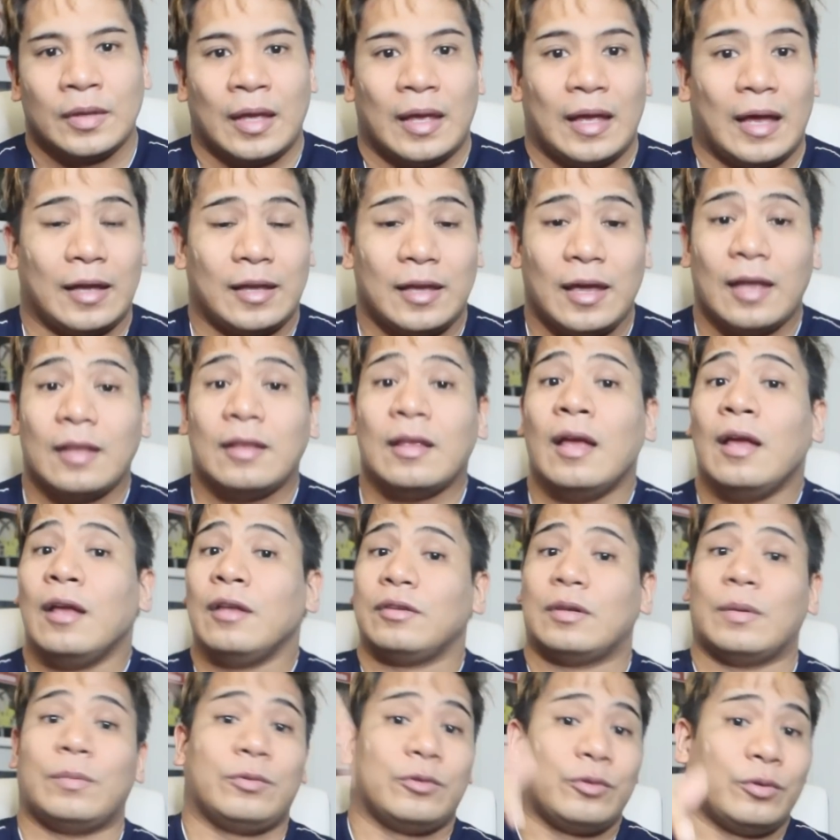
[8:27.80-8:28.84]
Again,
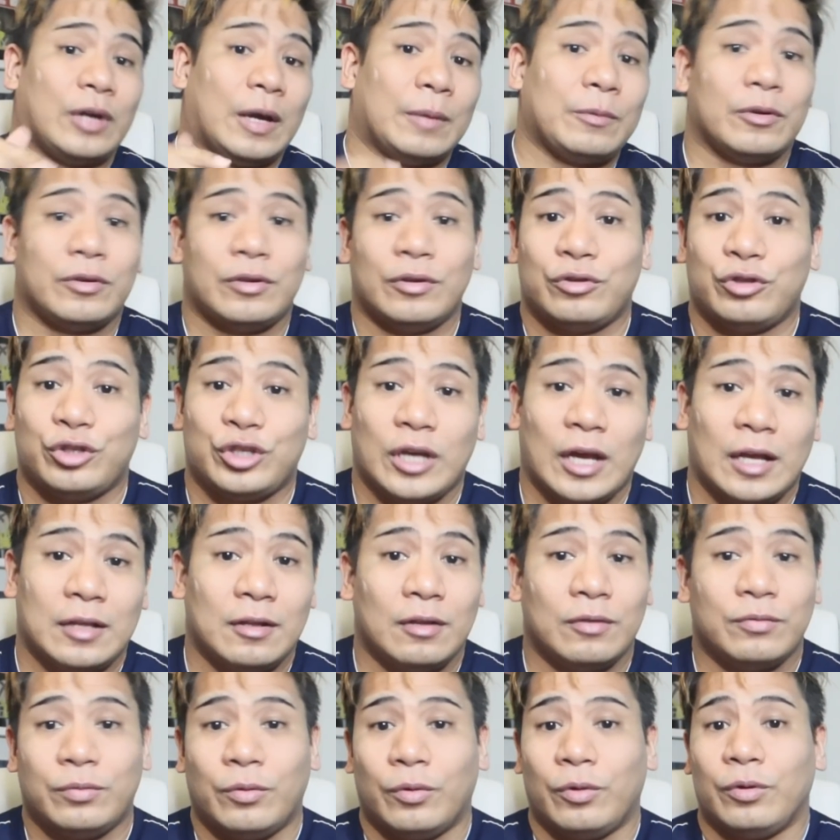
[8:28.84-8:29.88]
subscribe to this channel
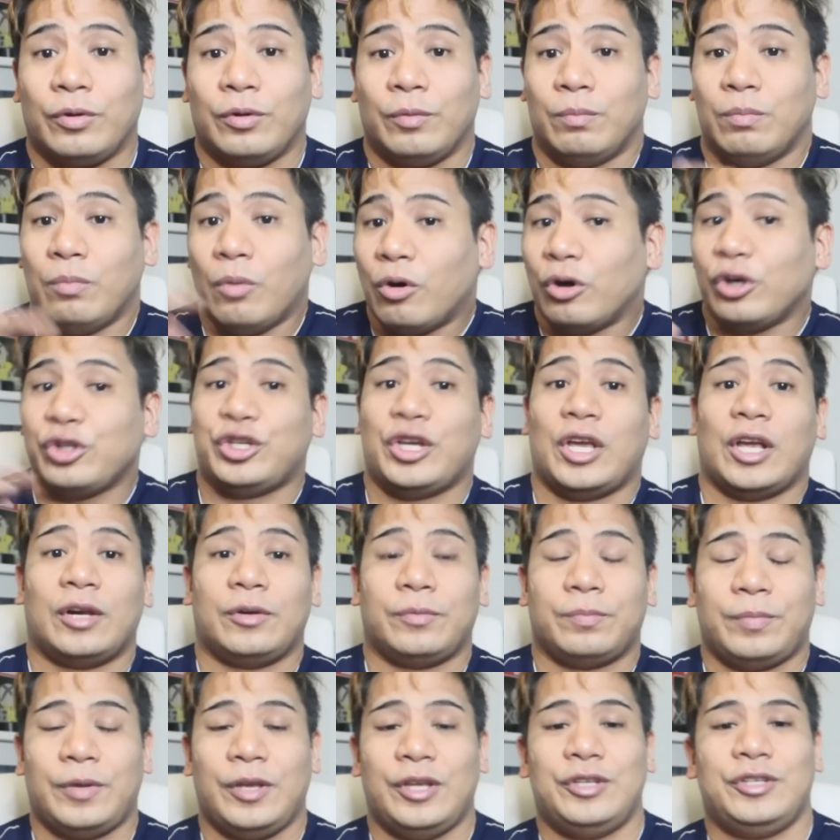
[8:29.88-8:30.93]
for more
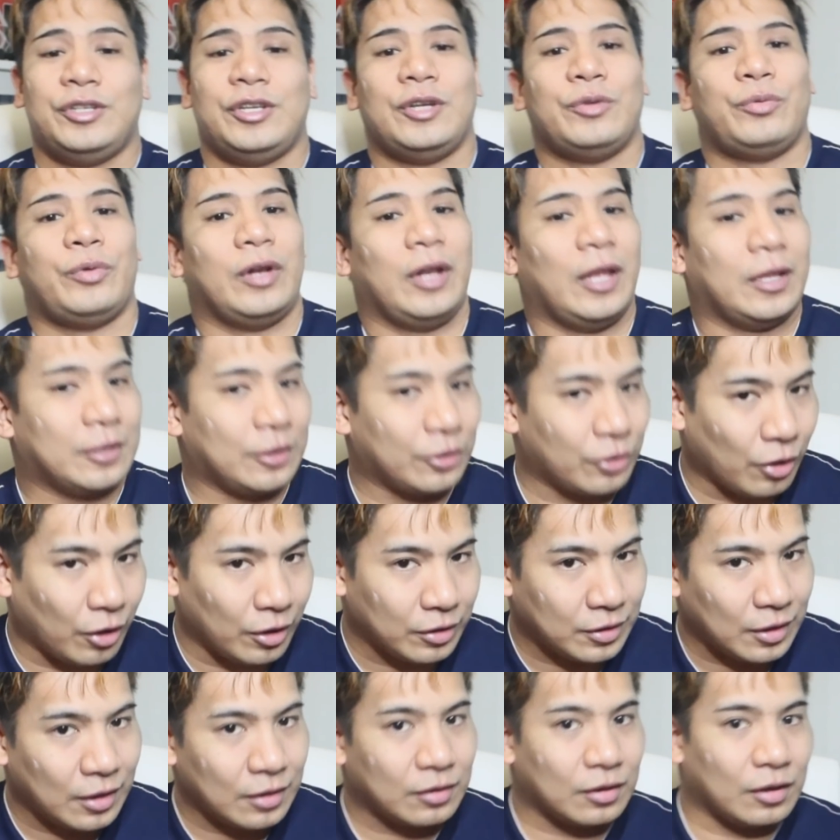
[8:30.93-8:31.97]
JRPG related
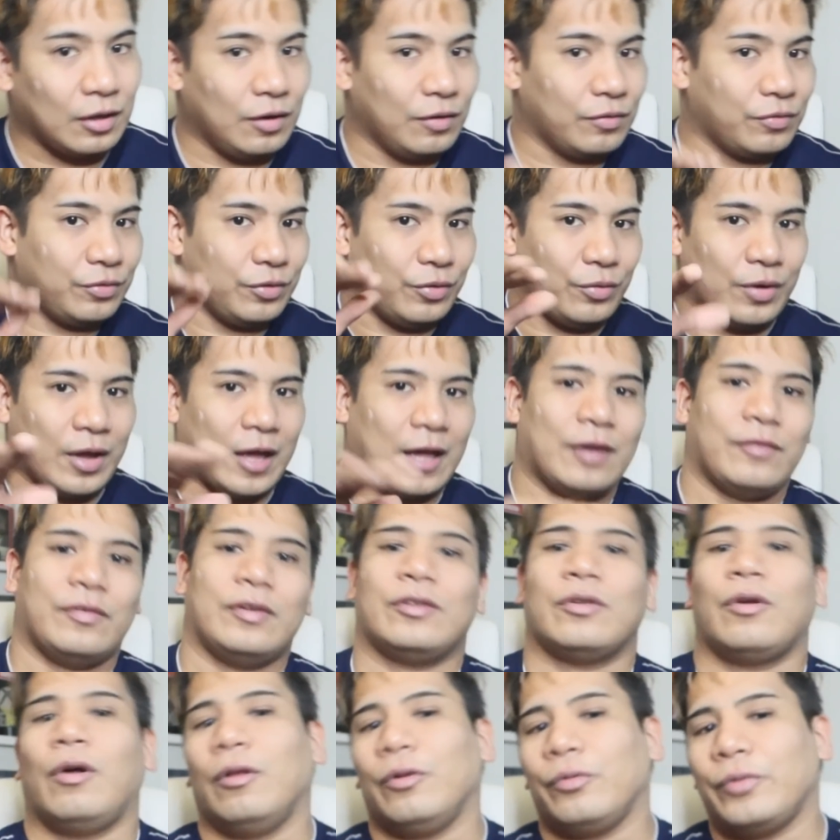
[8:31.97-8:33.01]
content if you
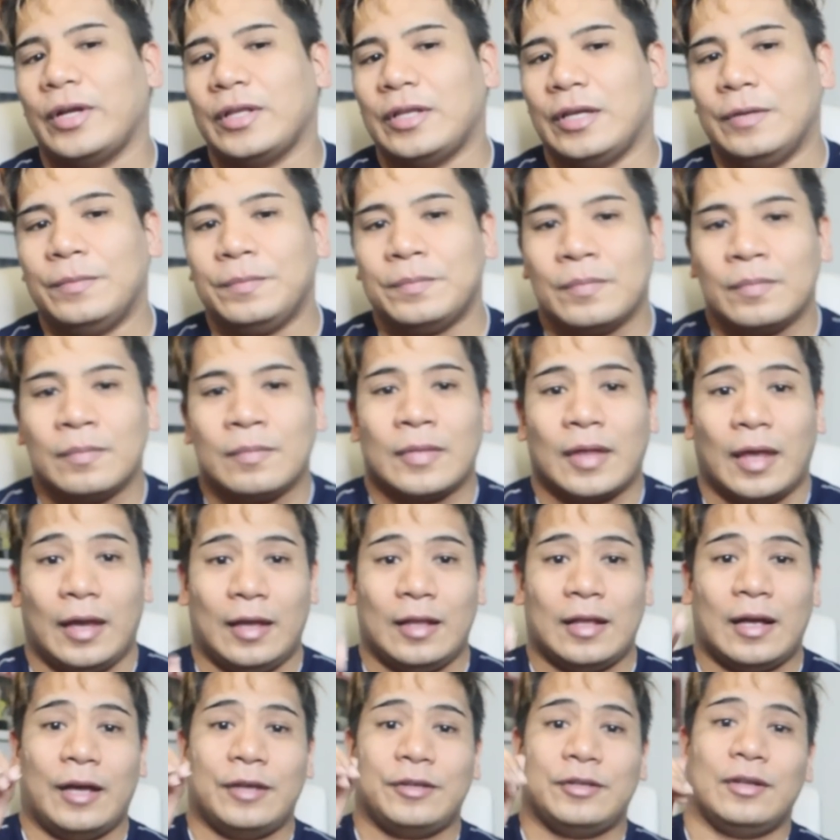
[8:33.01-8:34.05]
haven't already.
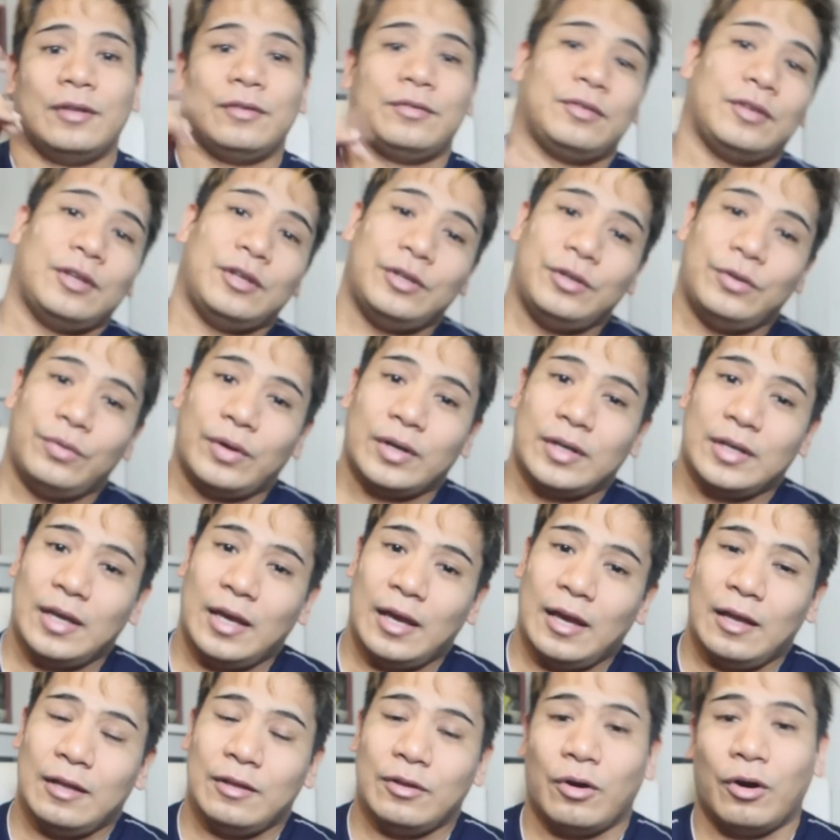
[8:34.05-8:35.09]
And I shall see you
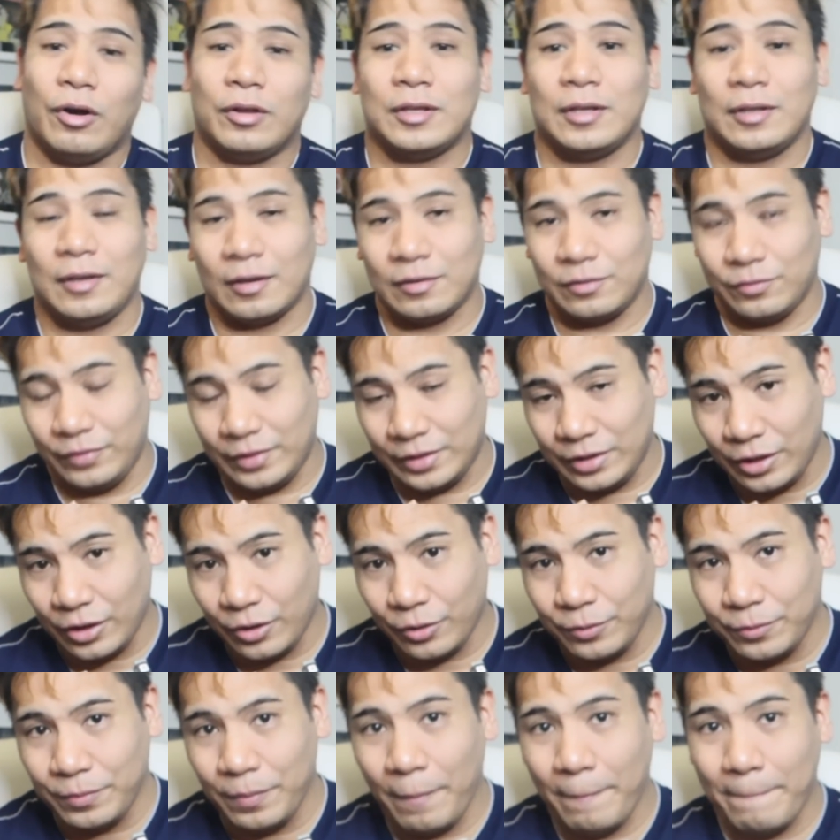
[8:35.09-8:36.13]
again on the next
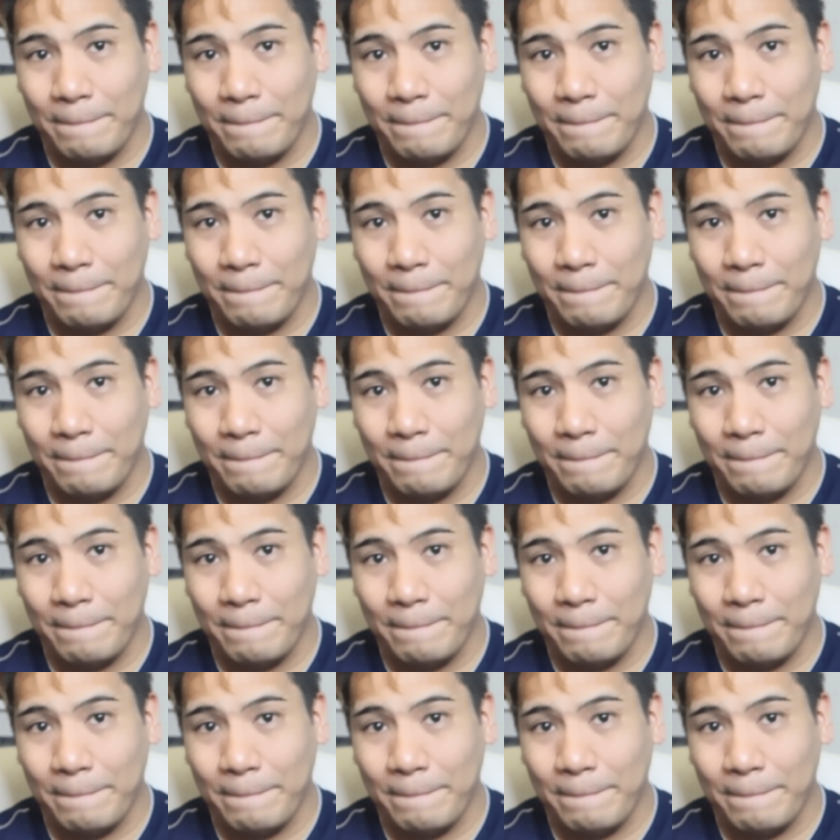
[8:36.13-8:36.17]
video.